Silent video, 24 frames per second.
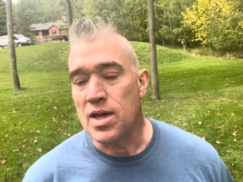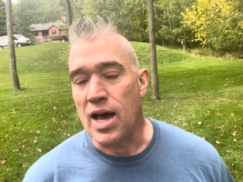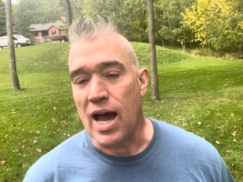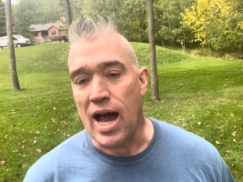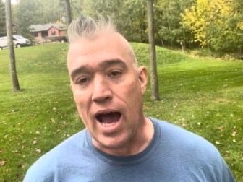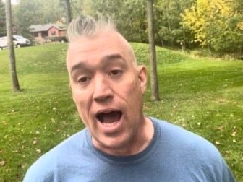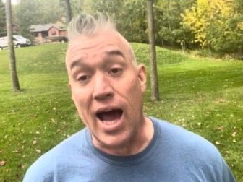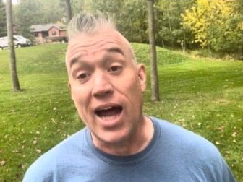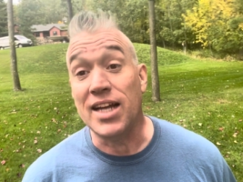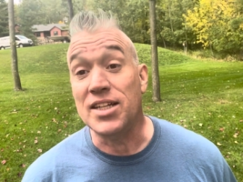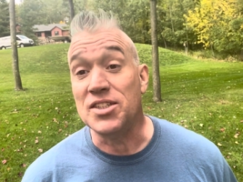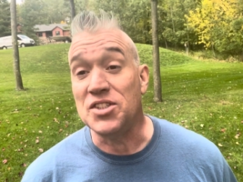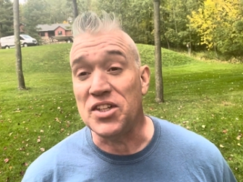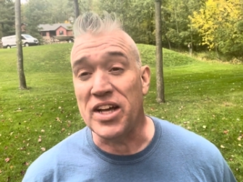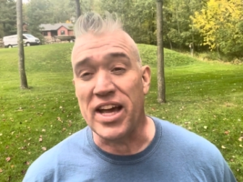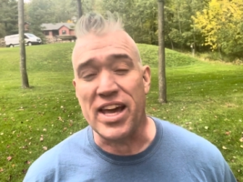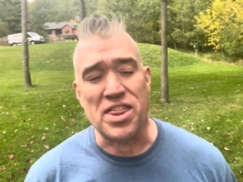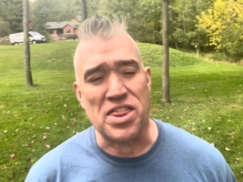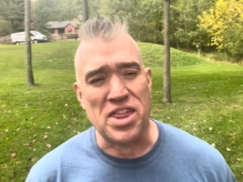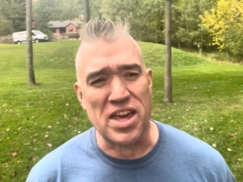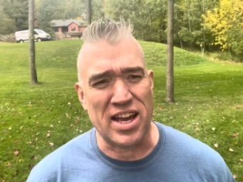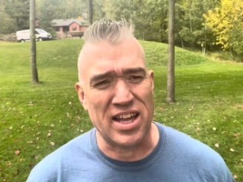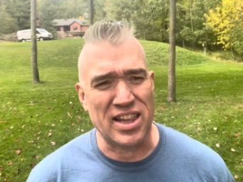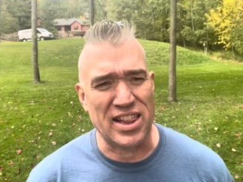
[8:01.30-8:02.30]
Honestly, I
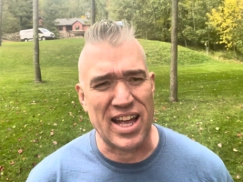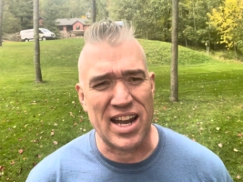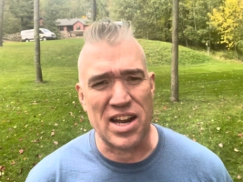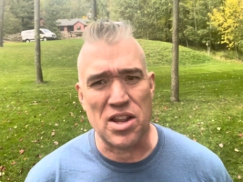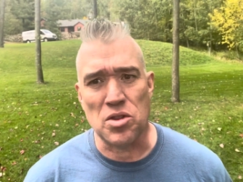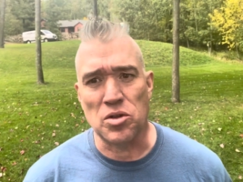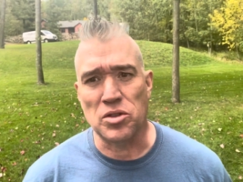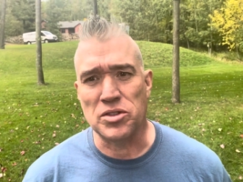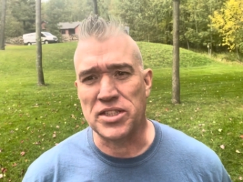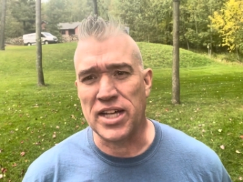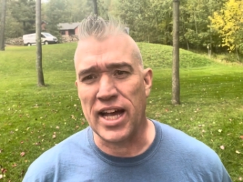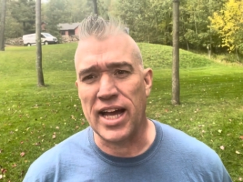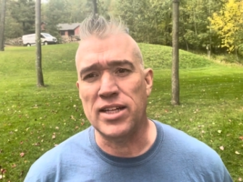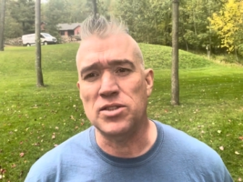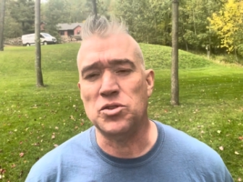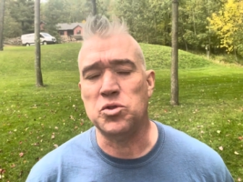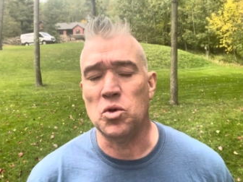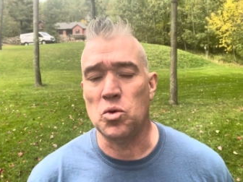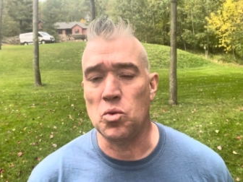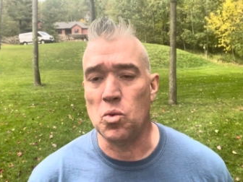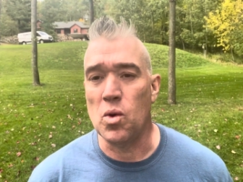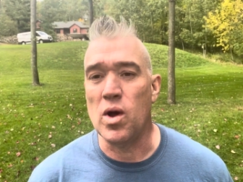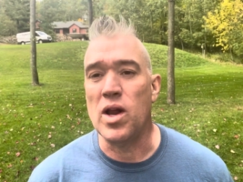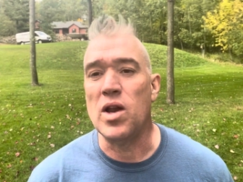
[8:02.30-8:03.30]
think a lot of those guys would
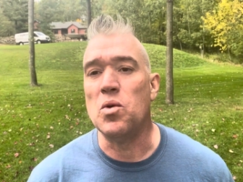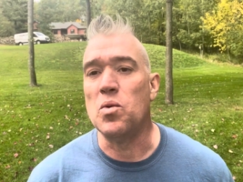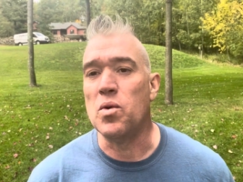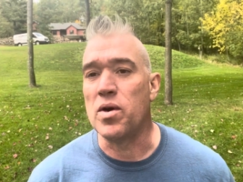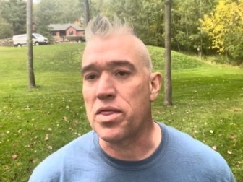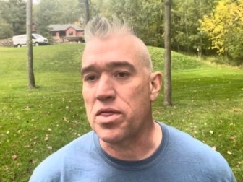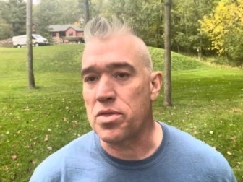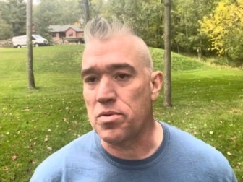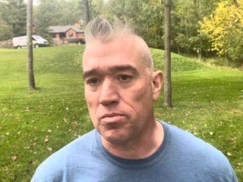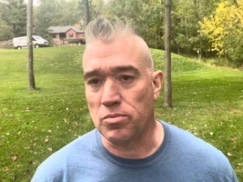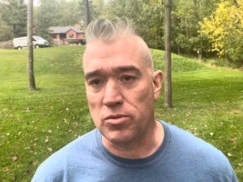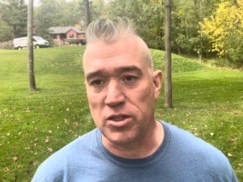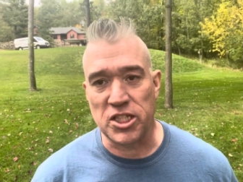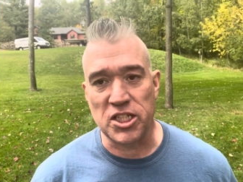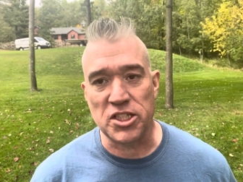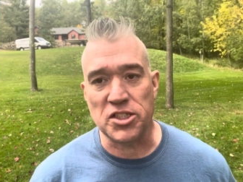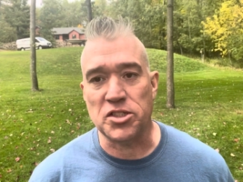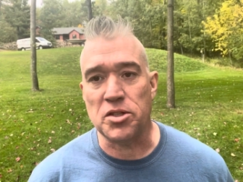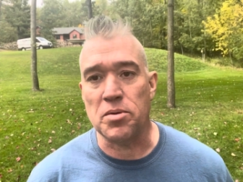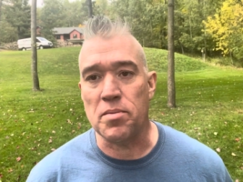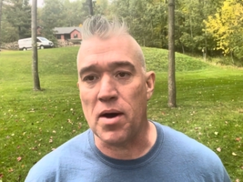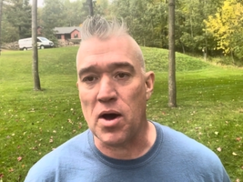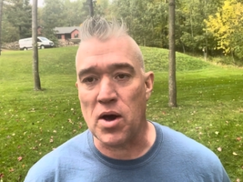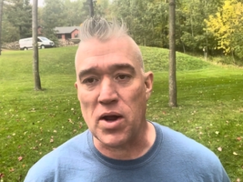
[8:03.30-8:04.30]
win with just
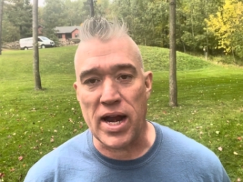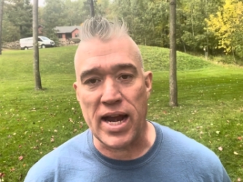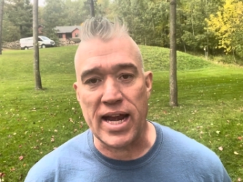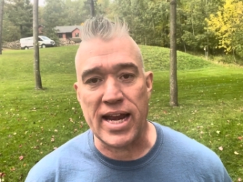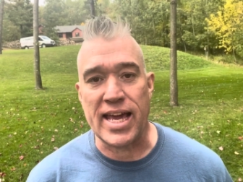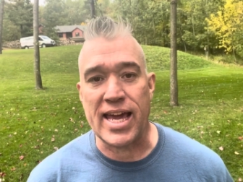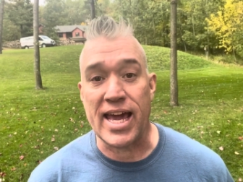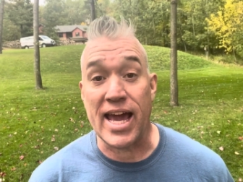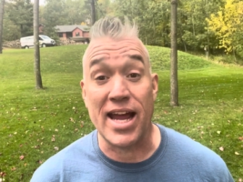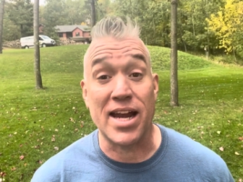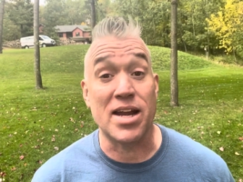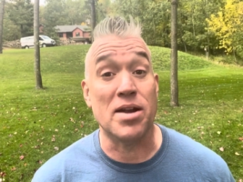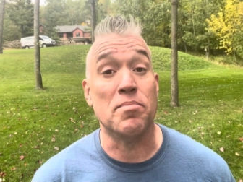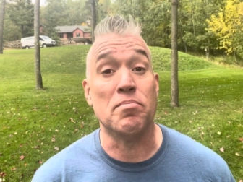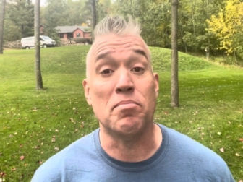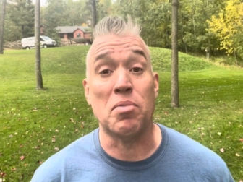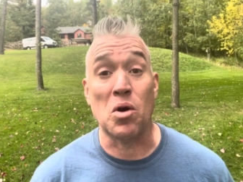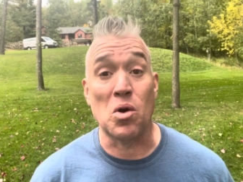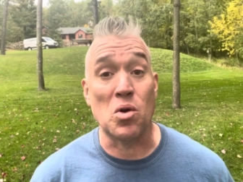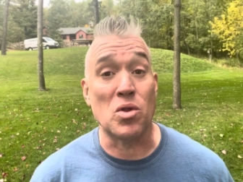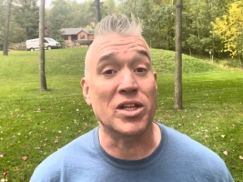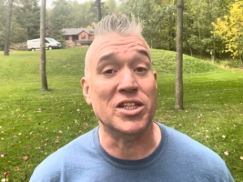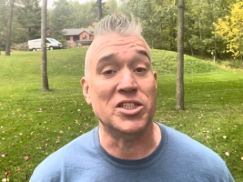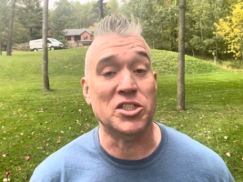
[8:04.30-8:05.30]
about any kind of
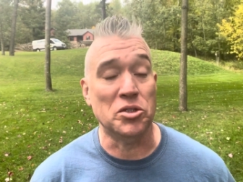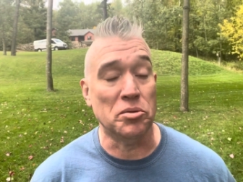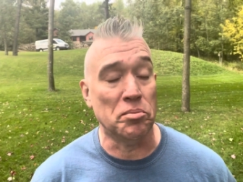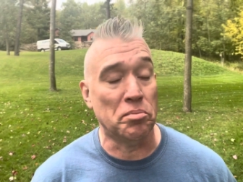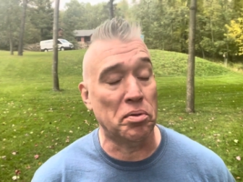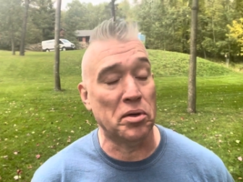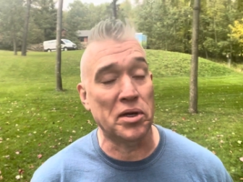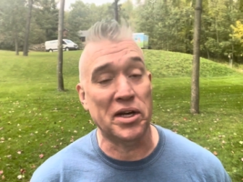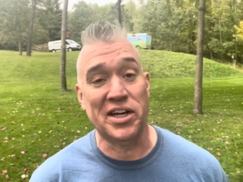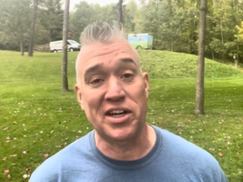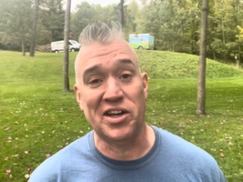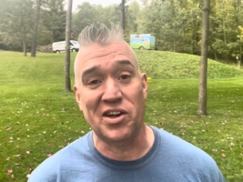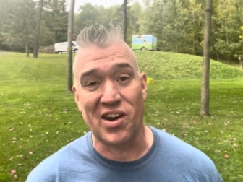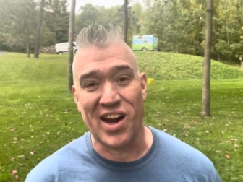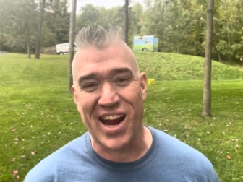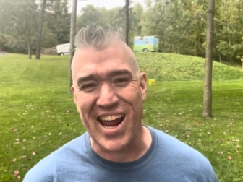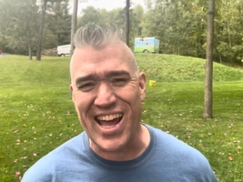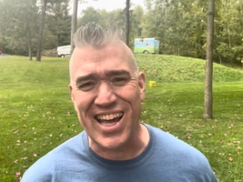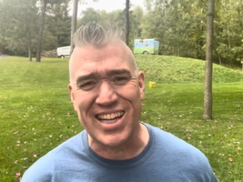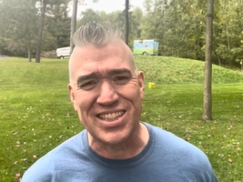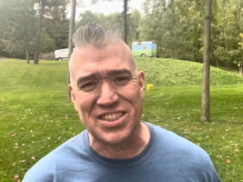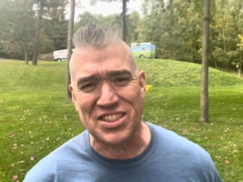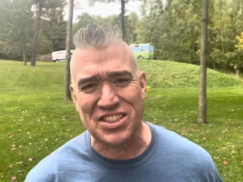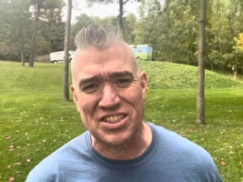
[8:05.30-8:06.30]
bow that you put in your
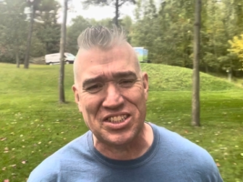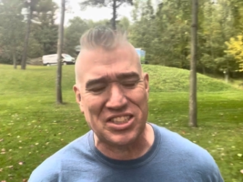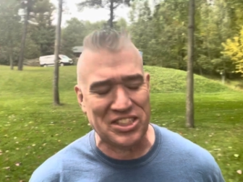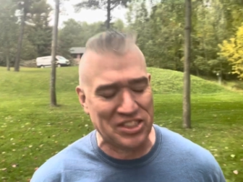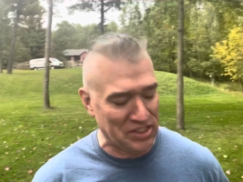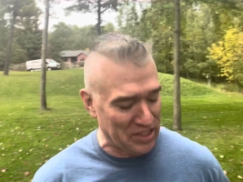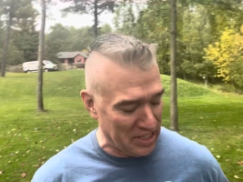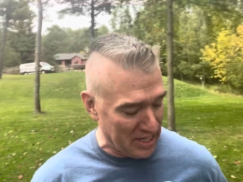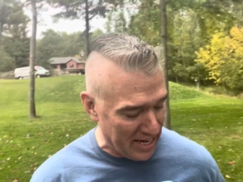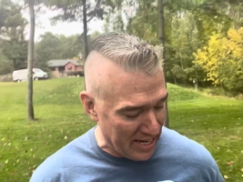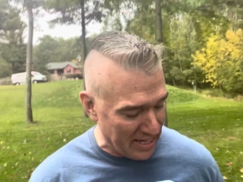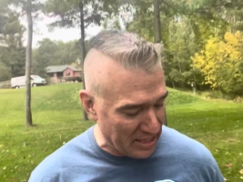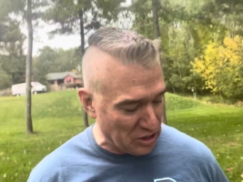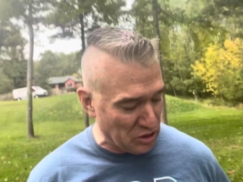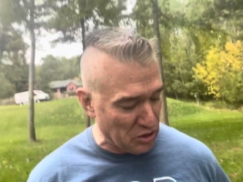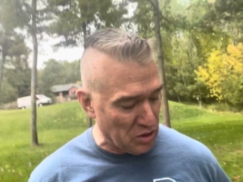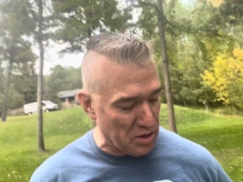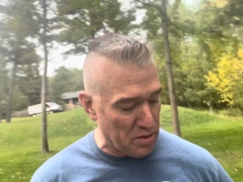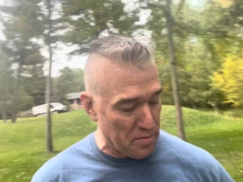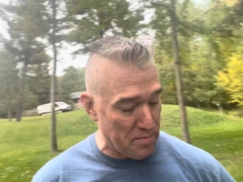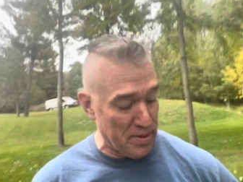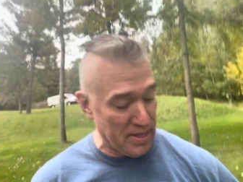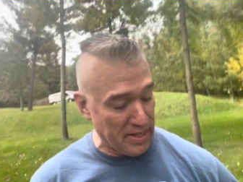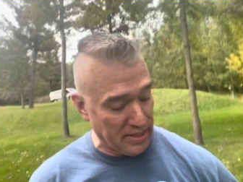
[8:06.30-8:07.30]
hands. It's just the nature of the
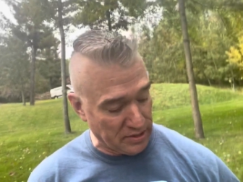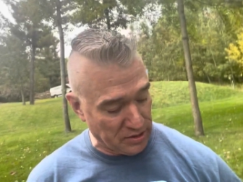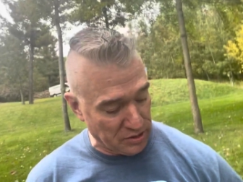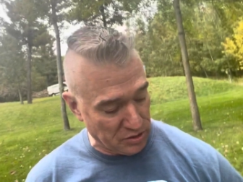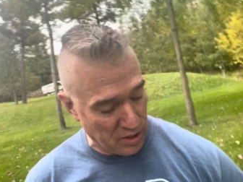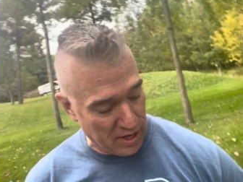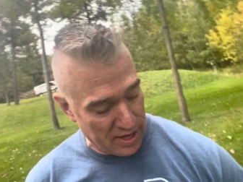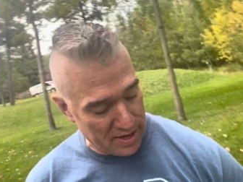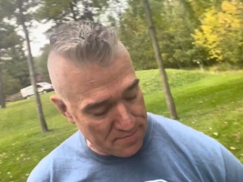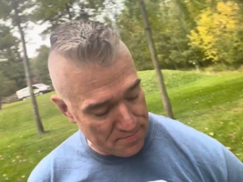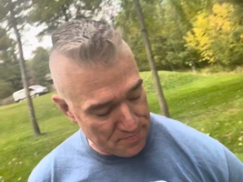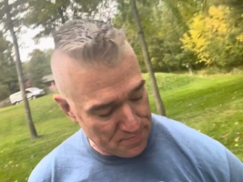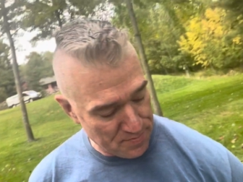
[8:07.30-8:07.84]
beast, right?